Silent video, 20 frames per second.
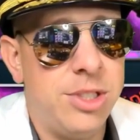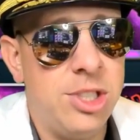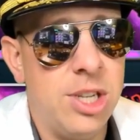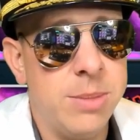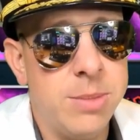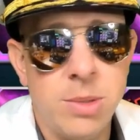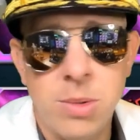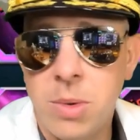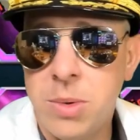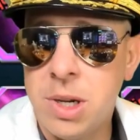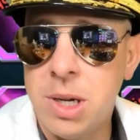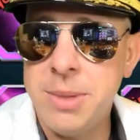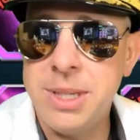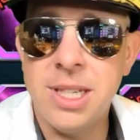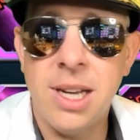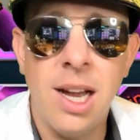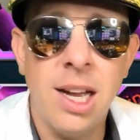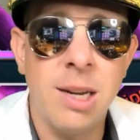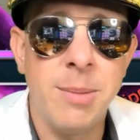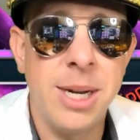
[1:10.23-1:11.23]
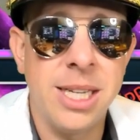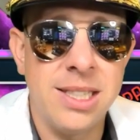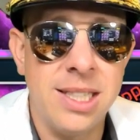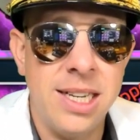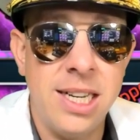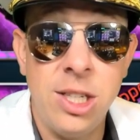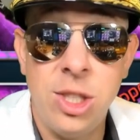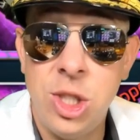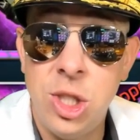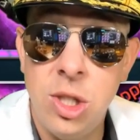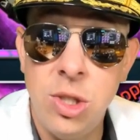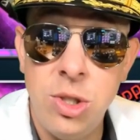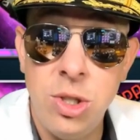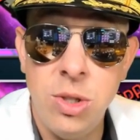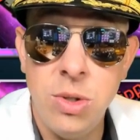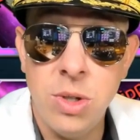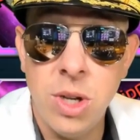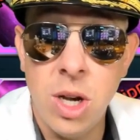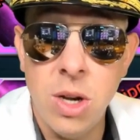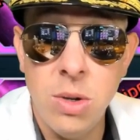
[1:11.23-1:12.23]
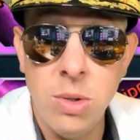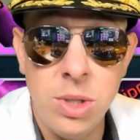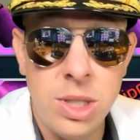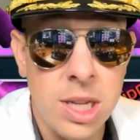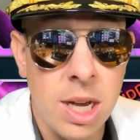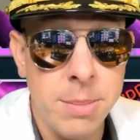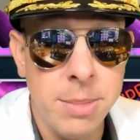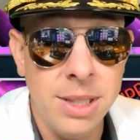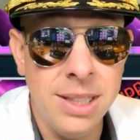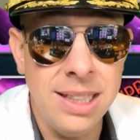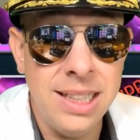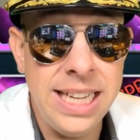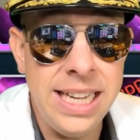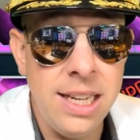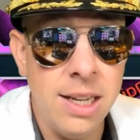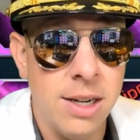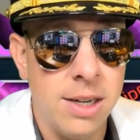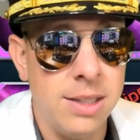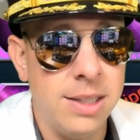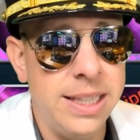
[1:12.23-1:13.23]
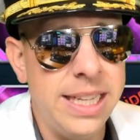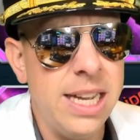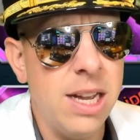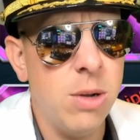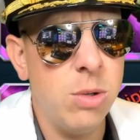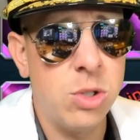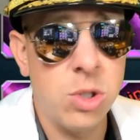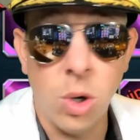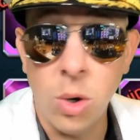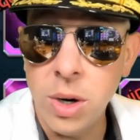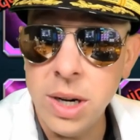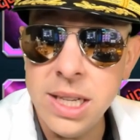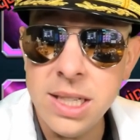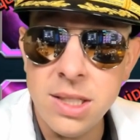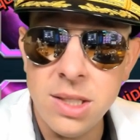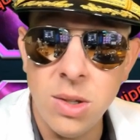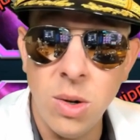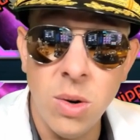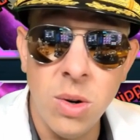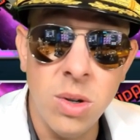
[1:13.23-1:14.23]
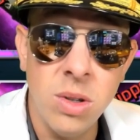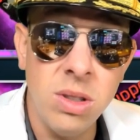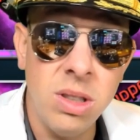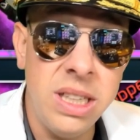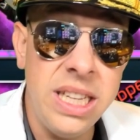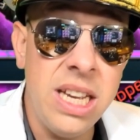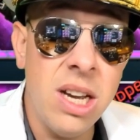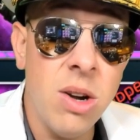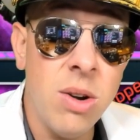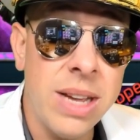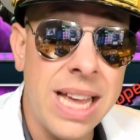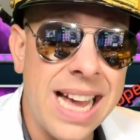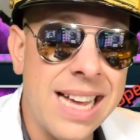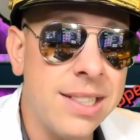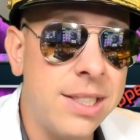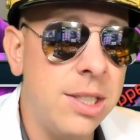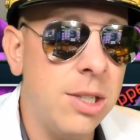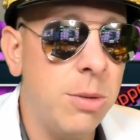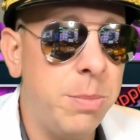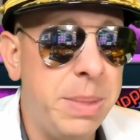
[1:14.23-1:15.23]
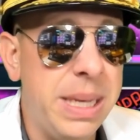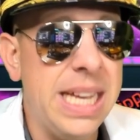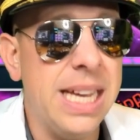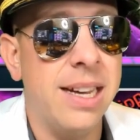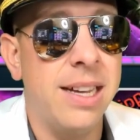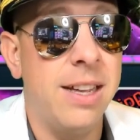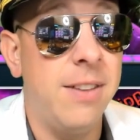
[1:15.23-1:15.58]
Gems is what we're going to be talking about today. Should you go double Leo Taurus or Leo Cassiopeia?